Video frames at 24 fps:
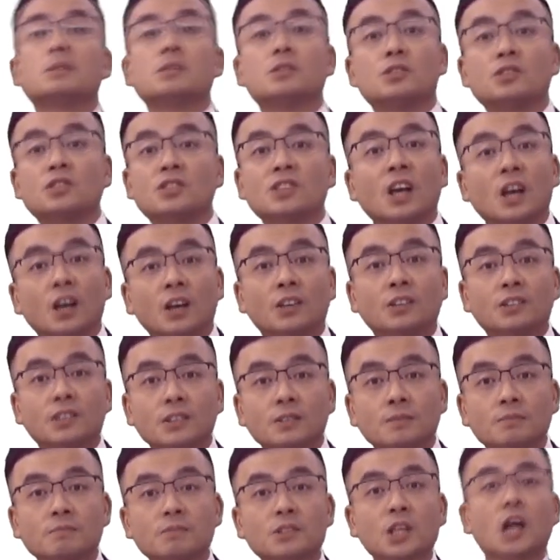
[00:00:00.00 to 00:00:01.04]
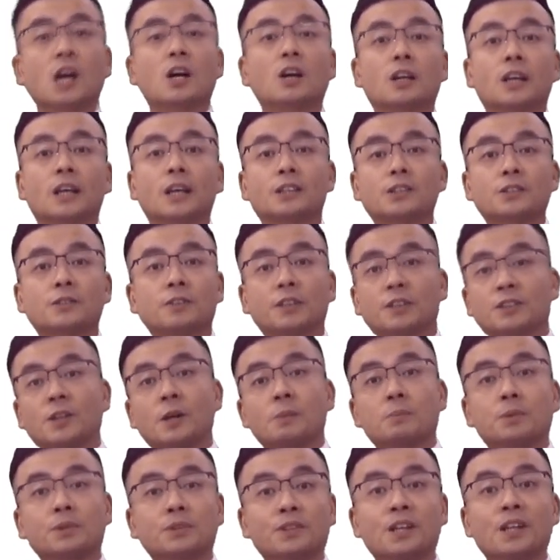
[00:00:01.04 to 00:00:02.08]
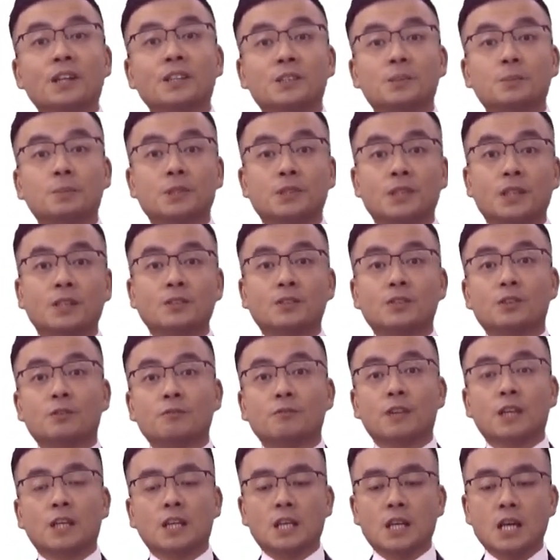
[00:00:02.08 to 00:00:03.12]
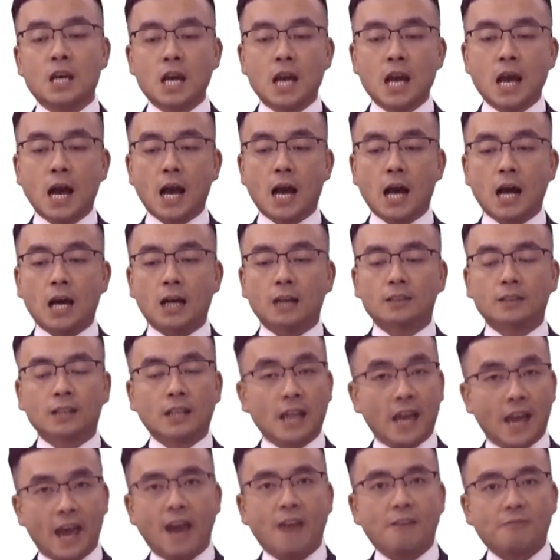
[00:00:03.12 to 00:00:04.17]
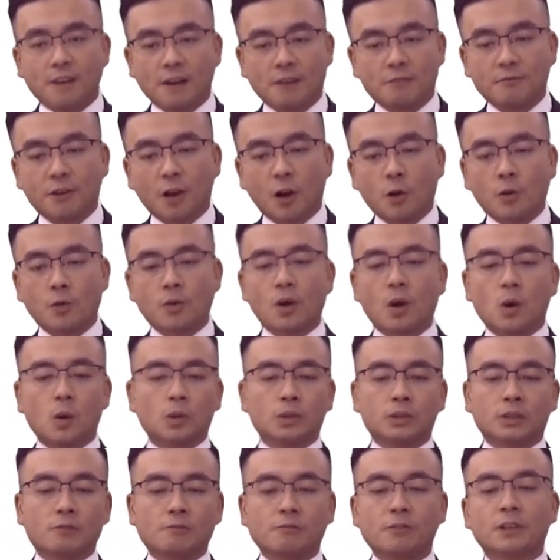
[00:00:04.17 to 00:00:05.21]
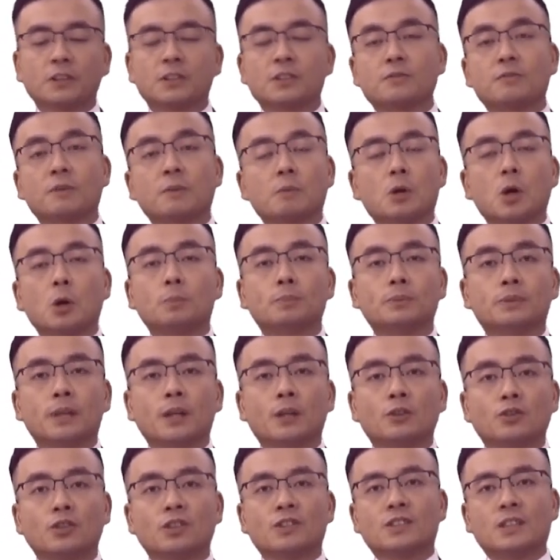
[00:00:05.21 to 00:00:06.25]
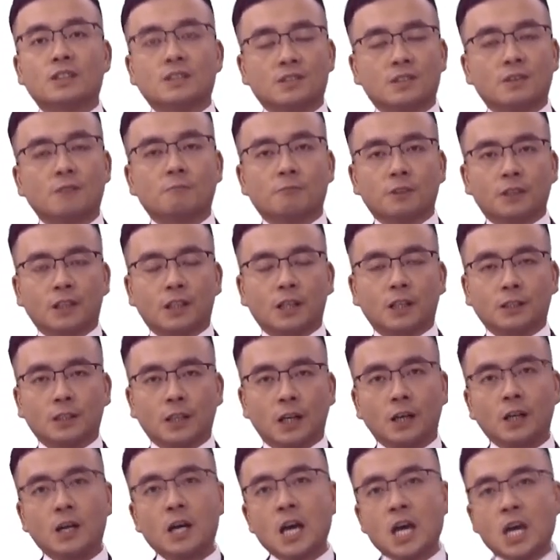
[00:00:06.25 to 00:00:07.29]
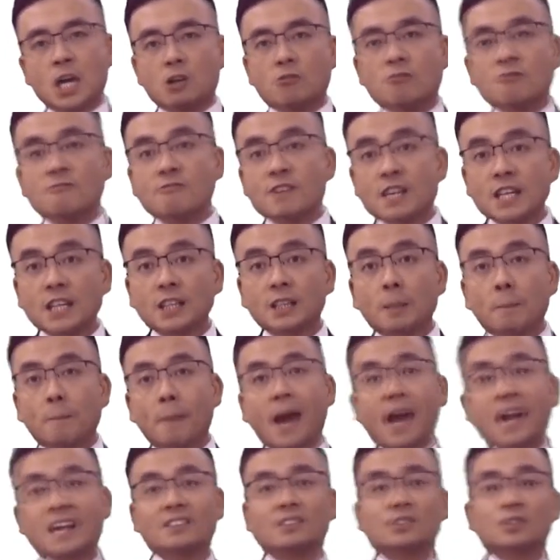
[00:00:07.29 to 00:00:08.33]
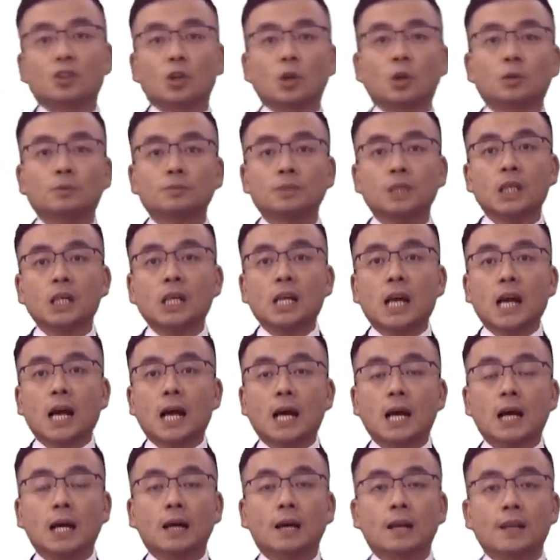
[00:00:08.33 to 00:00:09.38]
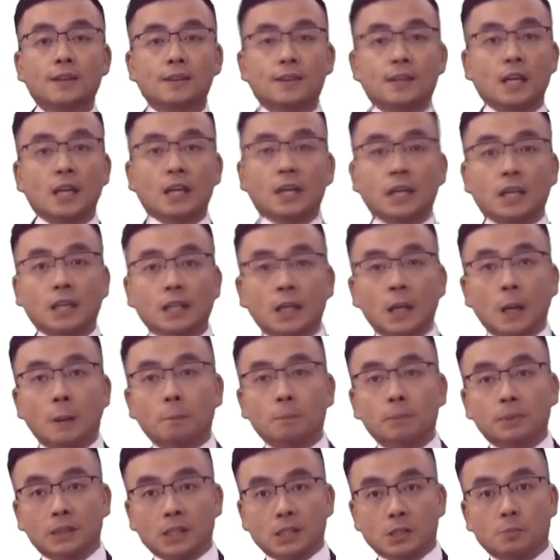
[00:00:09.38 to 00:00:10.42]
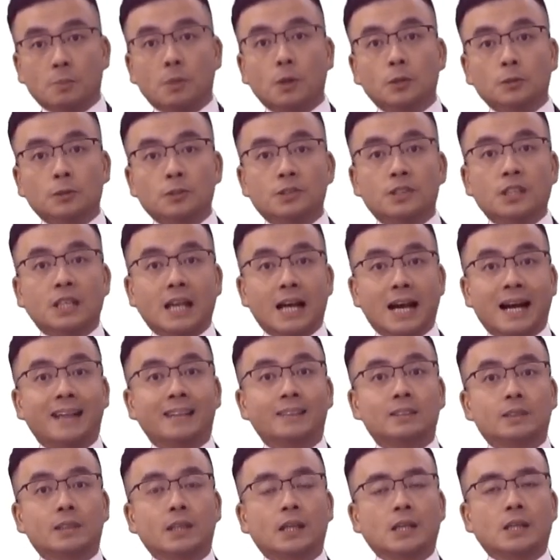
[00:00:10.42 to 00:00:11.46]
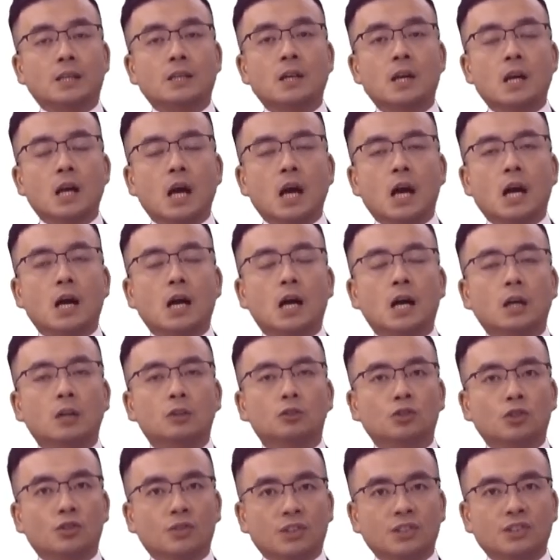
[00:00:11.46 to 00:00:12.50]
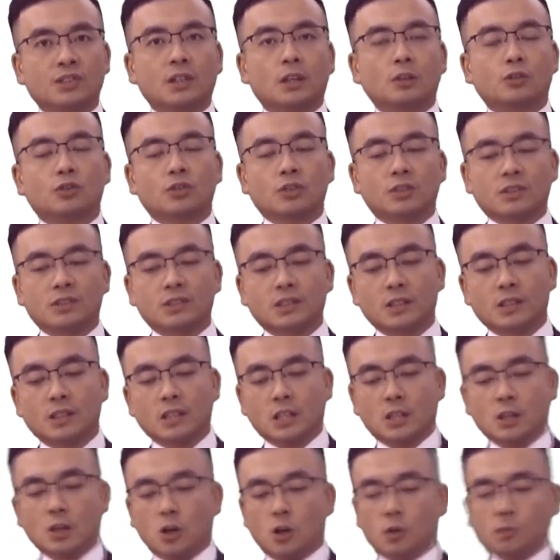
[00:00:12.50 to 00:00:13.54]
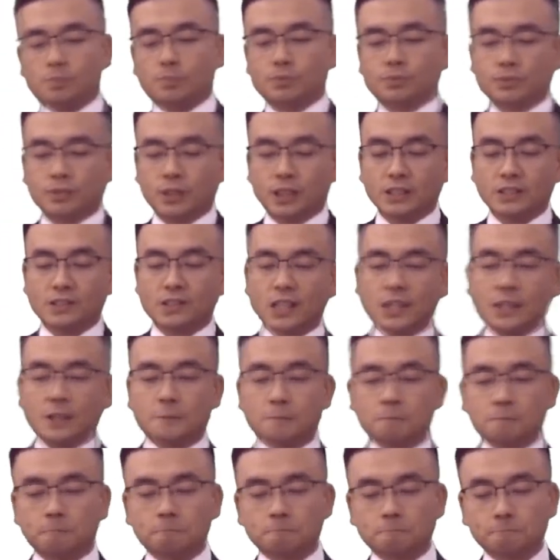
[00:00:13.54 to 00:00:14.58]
certain targets, for example, 90% of the FFO or the funds from operations and something like that, it will really depend on the company's policy and the jurisdictions that it operates in.